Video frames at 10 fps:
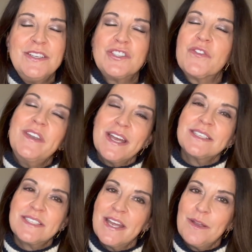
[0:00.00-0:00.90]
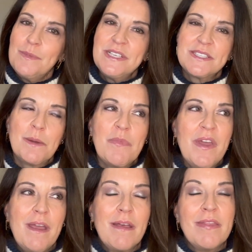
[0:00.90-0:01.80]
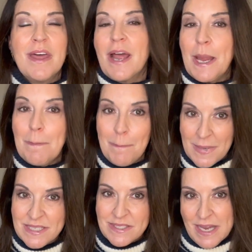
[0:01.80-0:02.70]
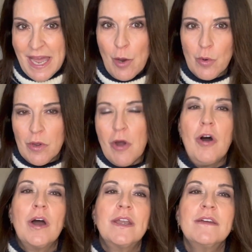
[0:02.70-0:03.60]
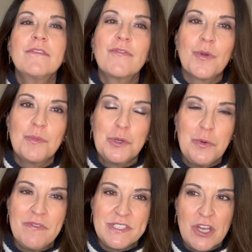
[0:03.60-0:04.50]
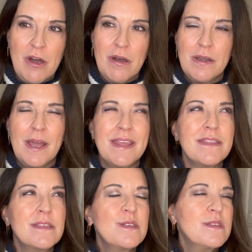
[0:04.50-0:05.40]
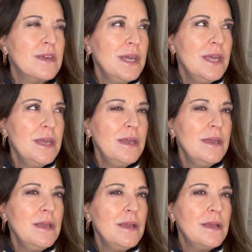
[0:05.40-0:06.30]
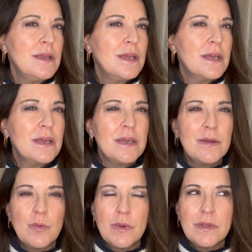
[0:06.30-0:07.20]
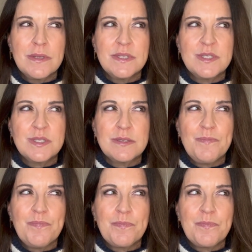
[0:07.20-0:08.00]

So the next item is something that I missed out on from Louis Vuitton. I think it was